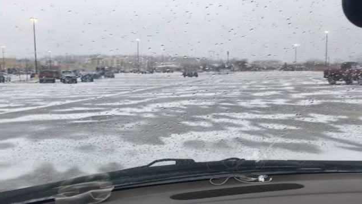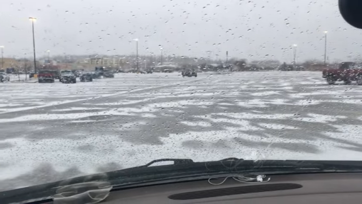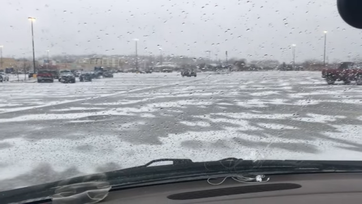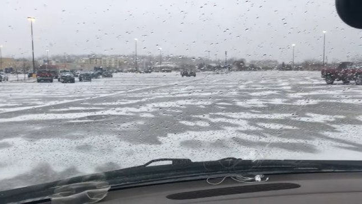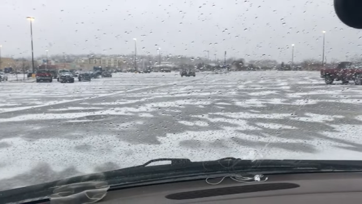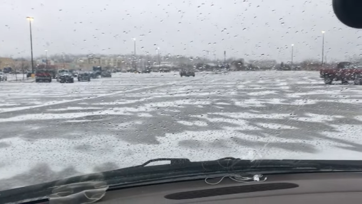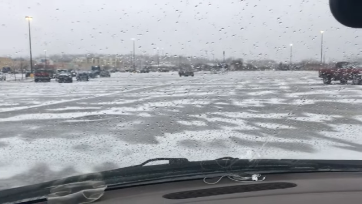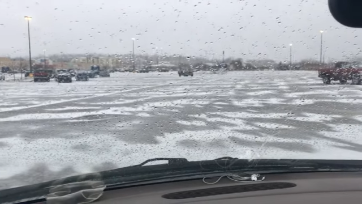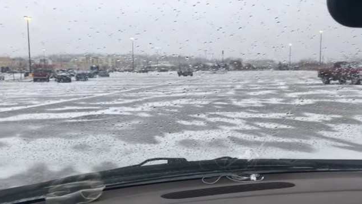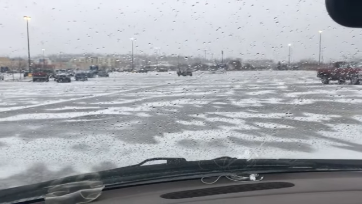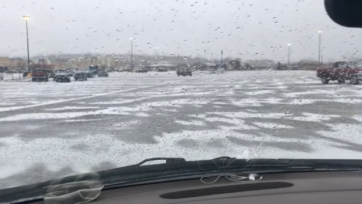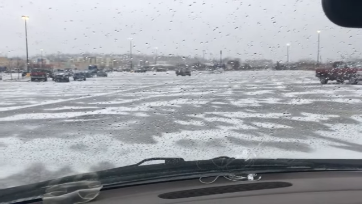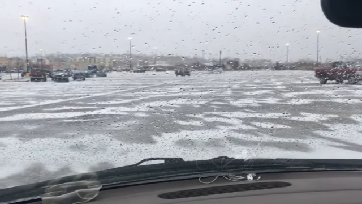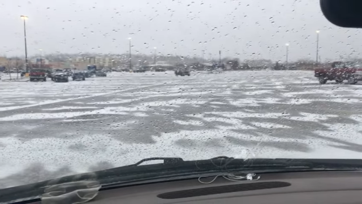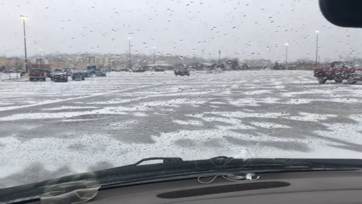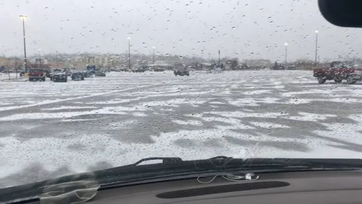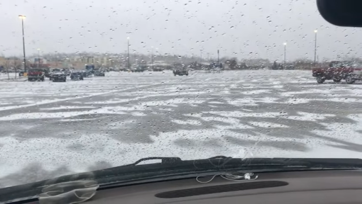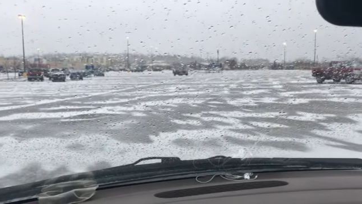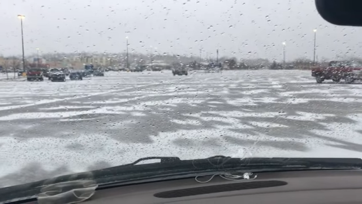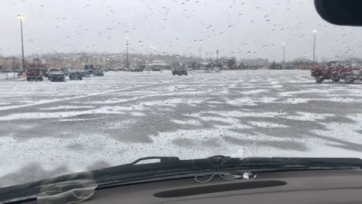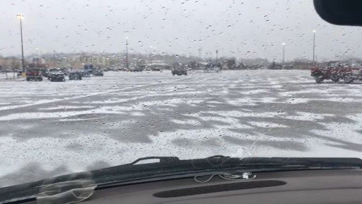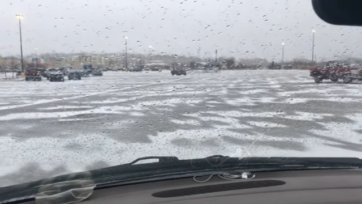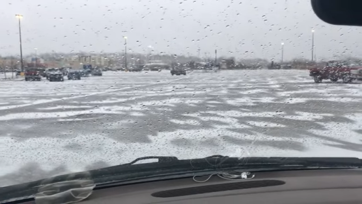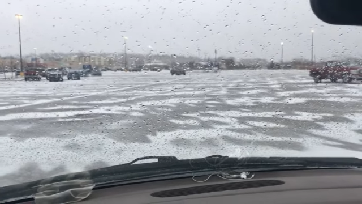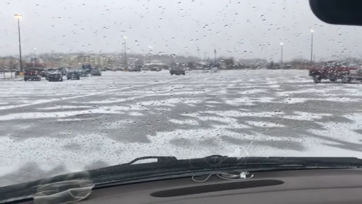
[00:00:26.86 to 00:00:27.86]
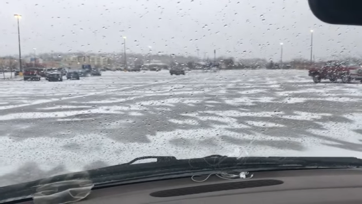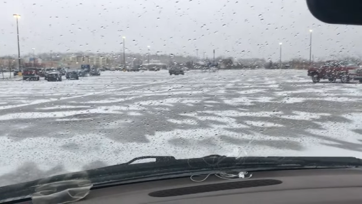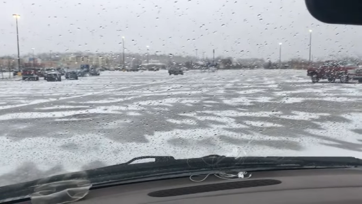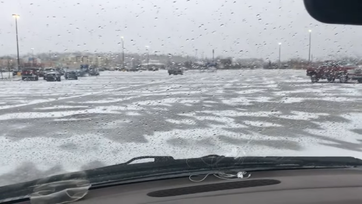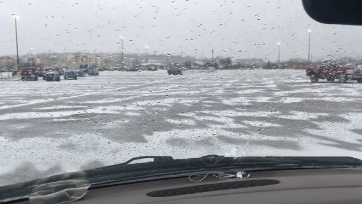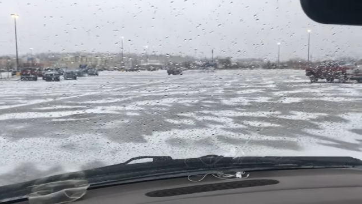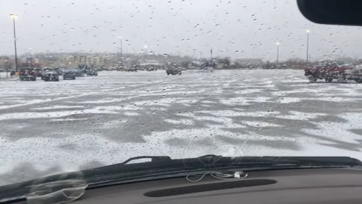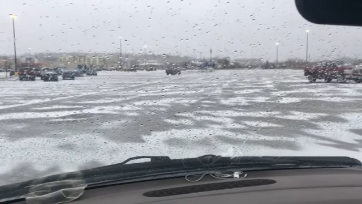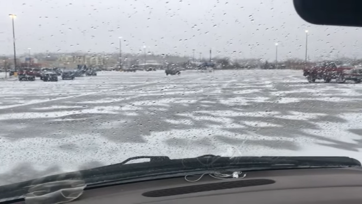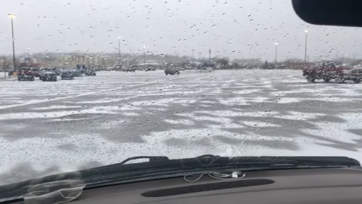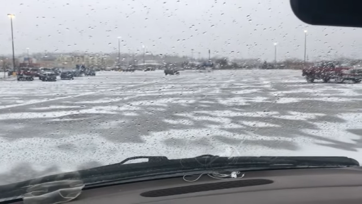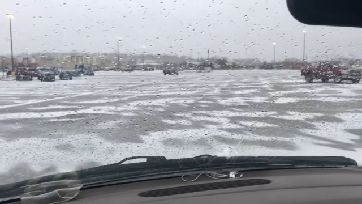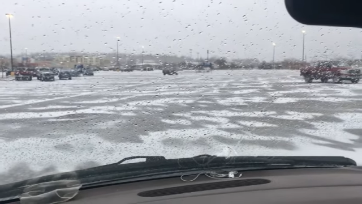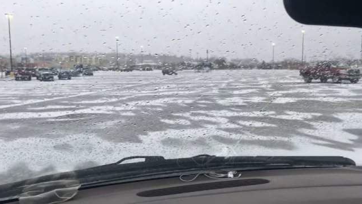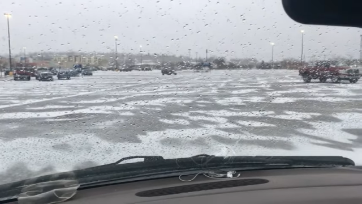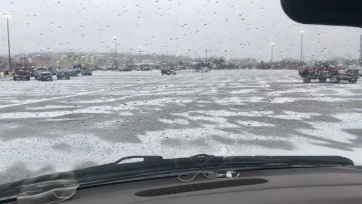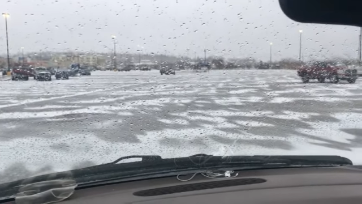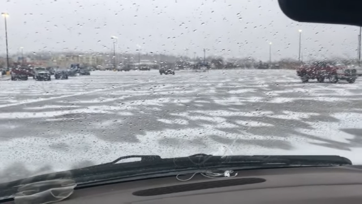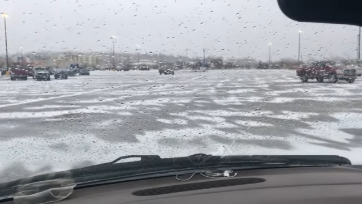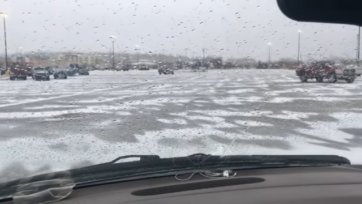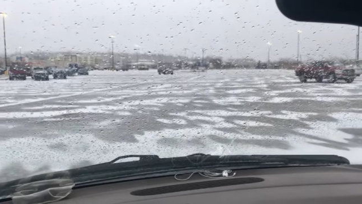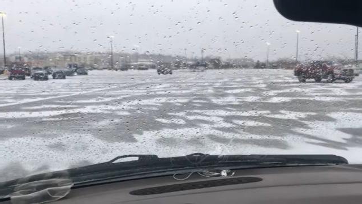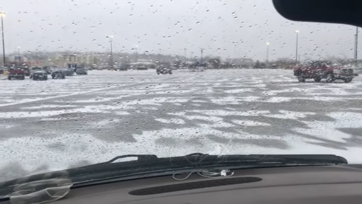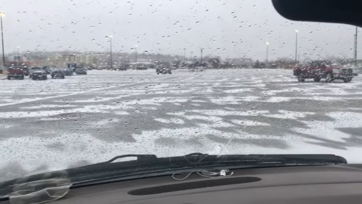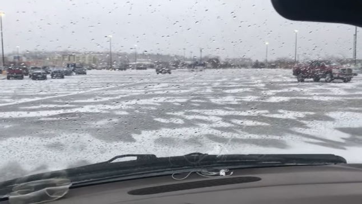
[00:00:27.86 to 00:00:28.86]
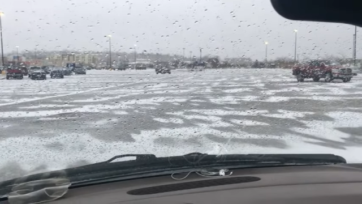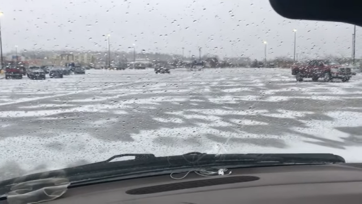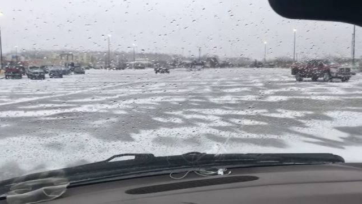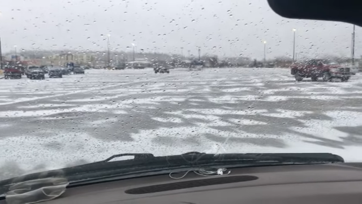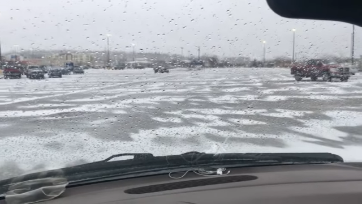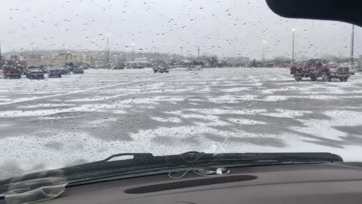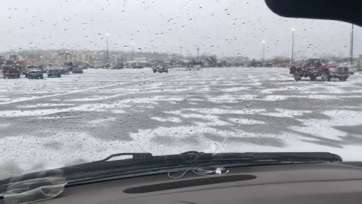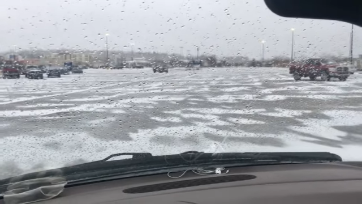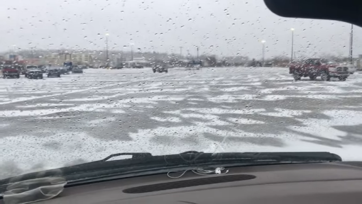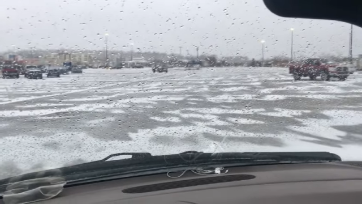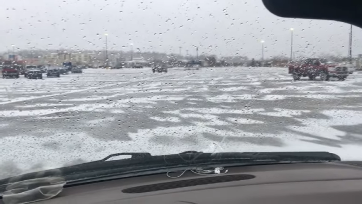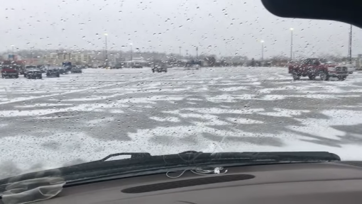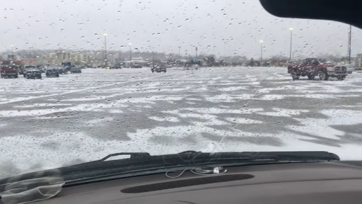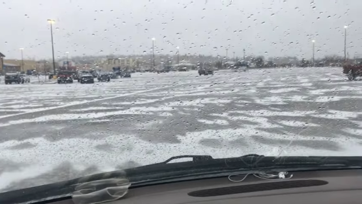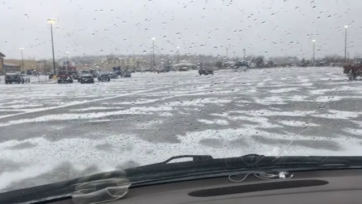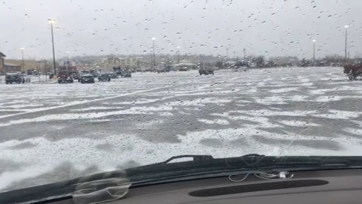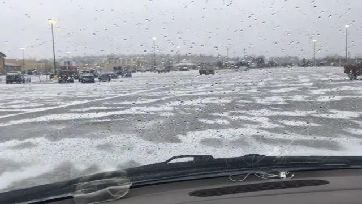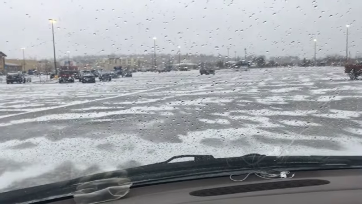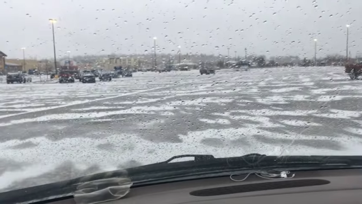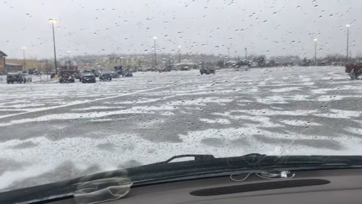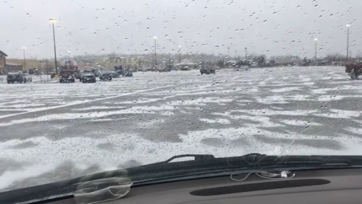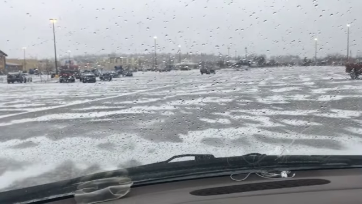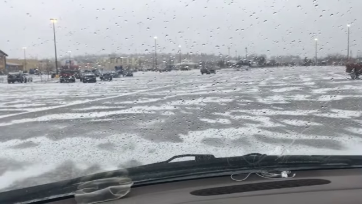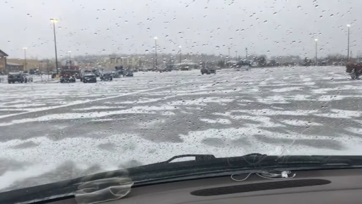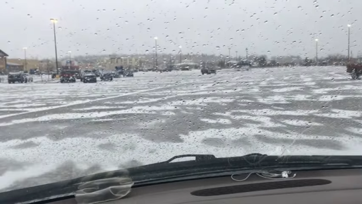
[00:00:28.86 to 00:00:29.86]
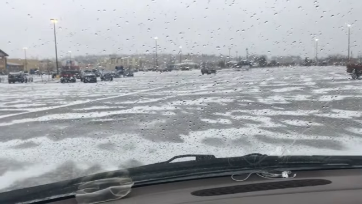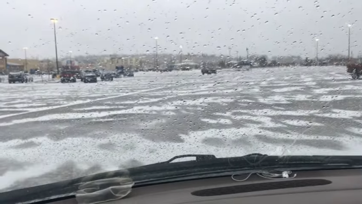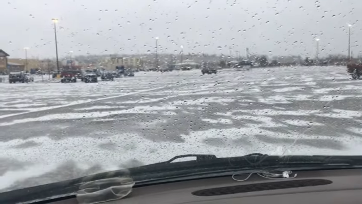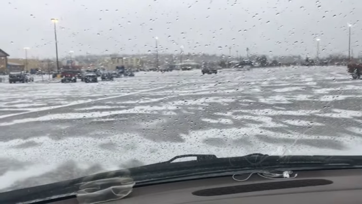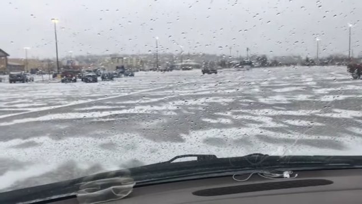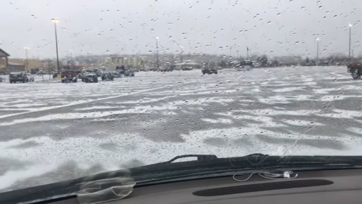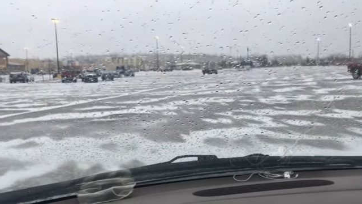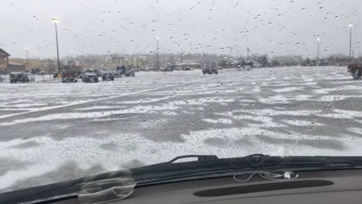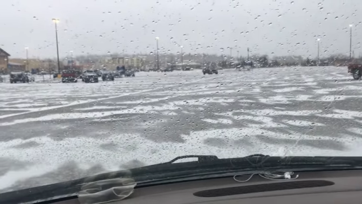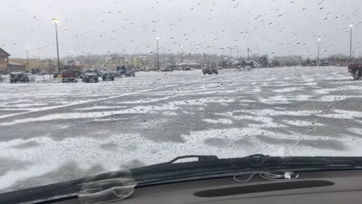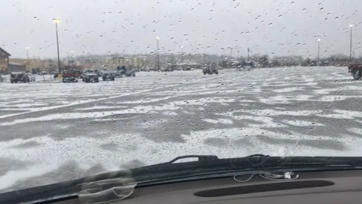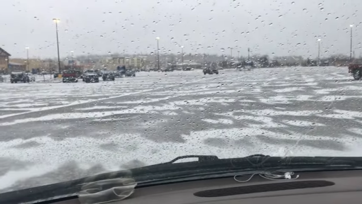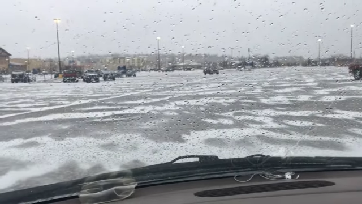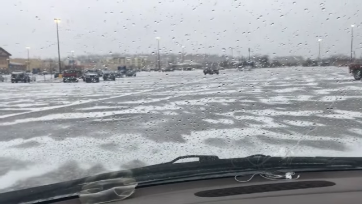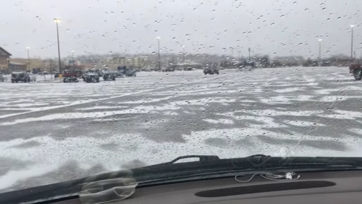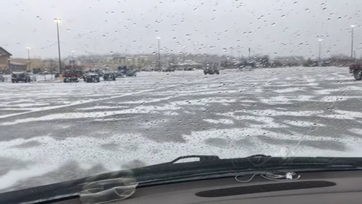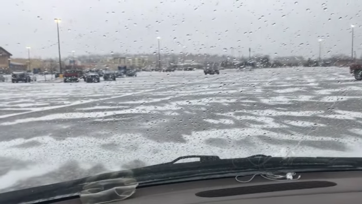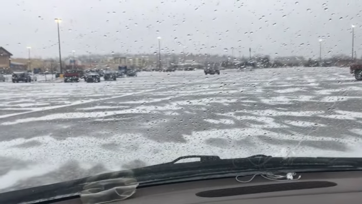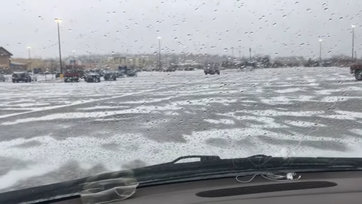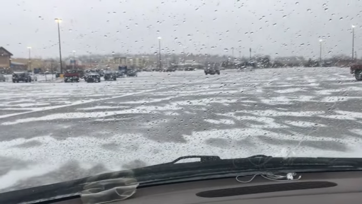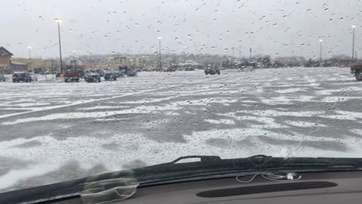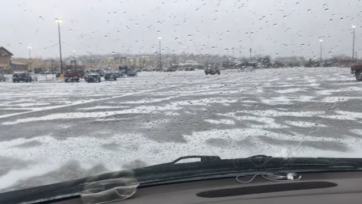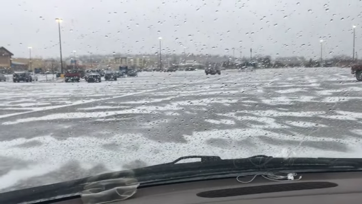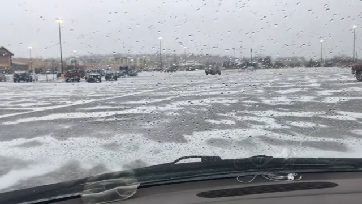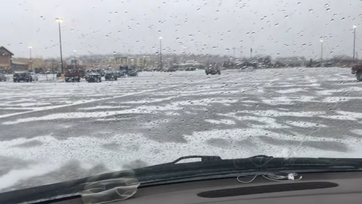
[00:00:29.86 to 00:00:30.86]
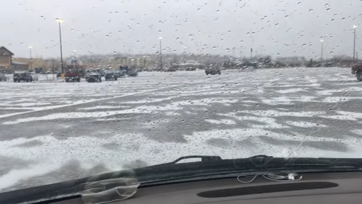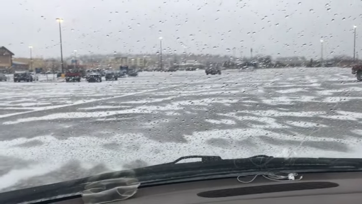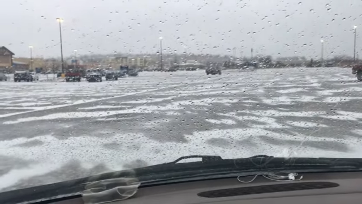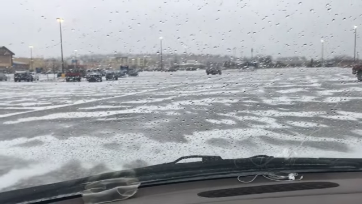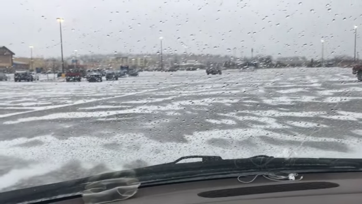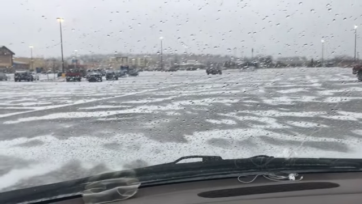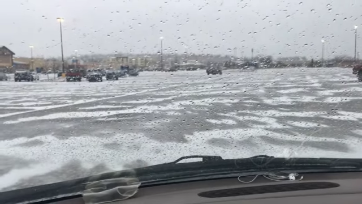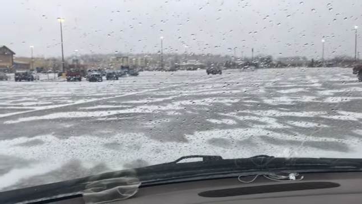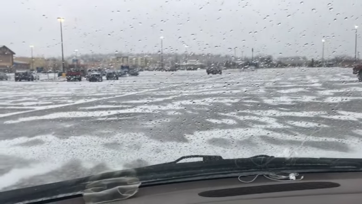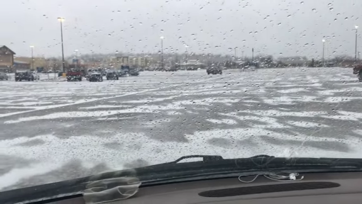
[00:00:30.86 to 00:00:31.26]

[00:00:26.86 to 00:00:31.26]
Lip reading: No face is visible, so there are no lips to read.